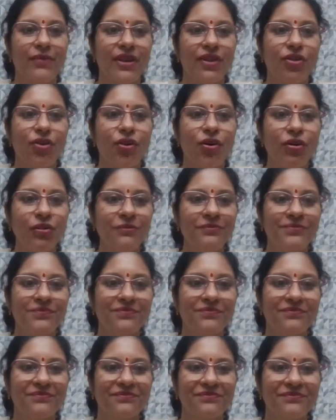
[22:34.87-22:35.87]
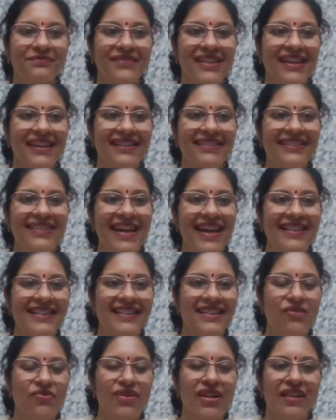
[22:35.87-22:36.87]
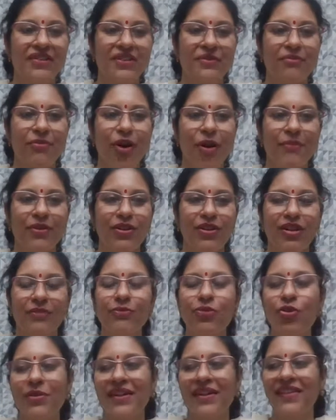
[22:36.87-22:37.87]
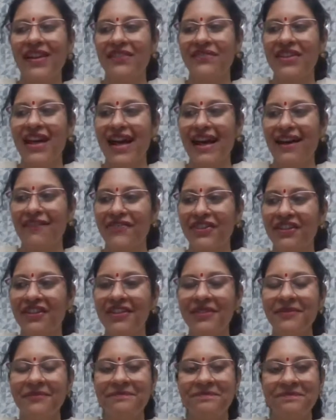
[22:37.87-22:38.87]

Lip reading: we go. Yes, so another popular movie that we have here.